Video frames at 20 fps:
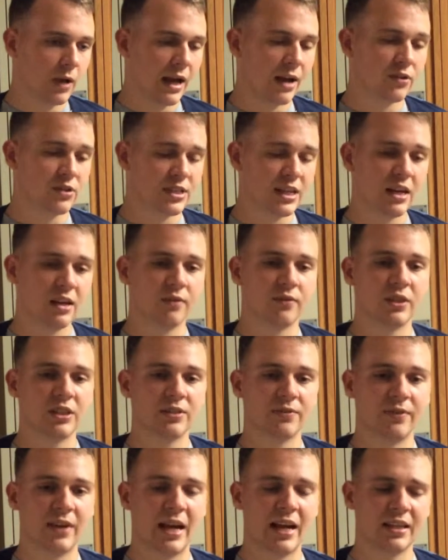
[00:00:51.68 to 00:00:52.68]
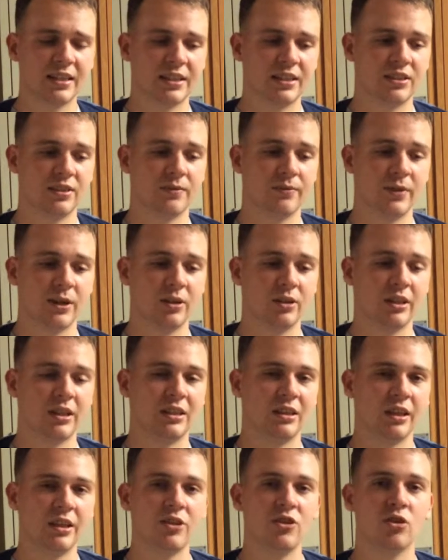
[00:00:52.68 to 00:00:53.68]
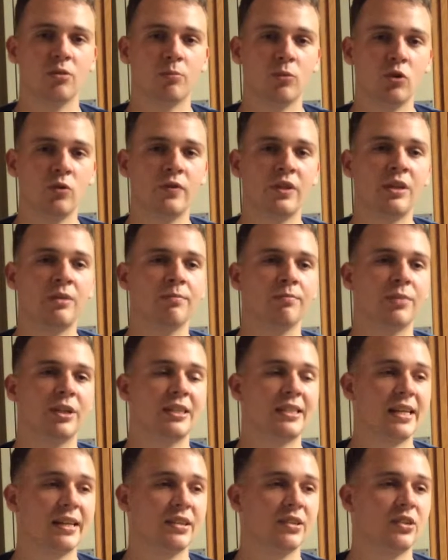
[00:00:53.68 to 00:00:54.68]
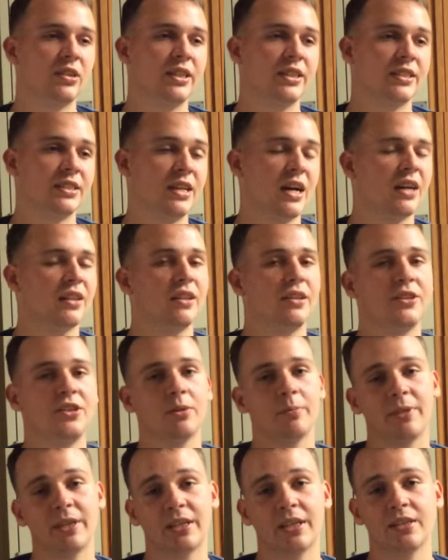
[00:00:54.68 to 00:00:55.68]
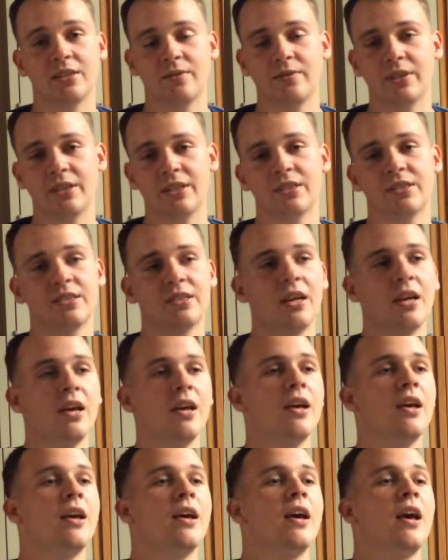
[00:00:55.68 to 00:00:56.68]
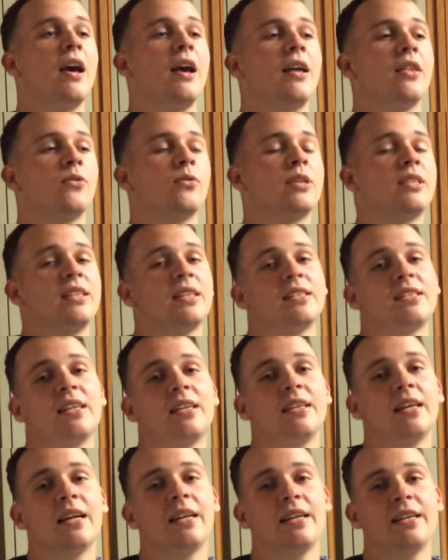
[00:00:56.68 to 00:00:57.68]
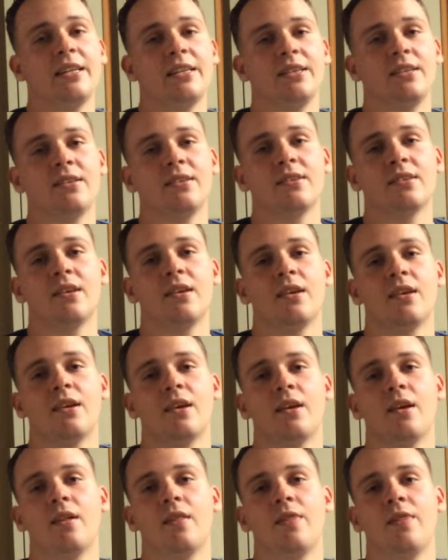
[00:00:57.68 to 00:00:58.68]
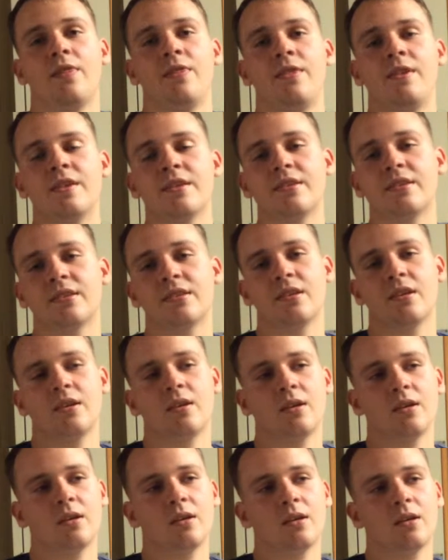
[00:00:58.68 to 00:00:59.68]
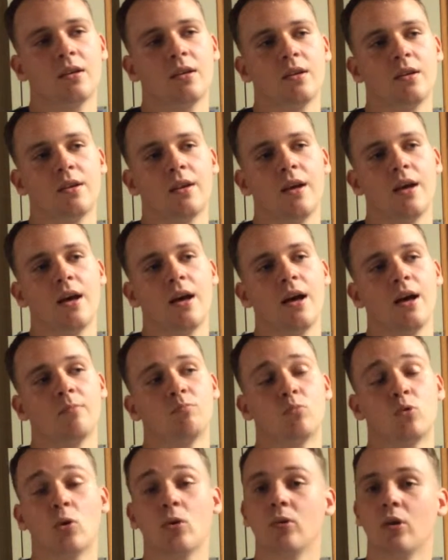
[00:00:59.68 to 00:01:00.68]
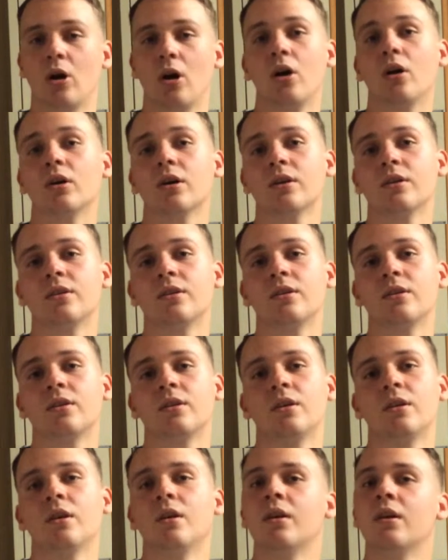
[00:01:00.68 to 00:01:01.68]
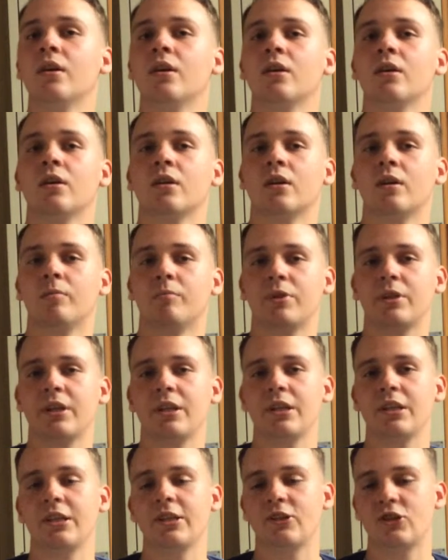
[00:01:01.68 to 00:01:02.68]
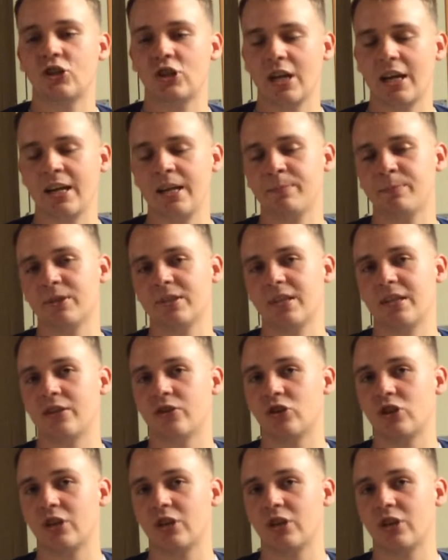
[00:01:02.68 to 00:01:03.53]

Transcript: outside of this fact, it's a fairly linear movie, but technically it's not linear because of this. And the reason I say that is this prologue completely shapes and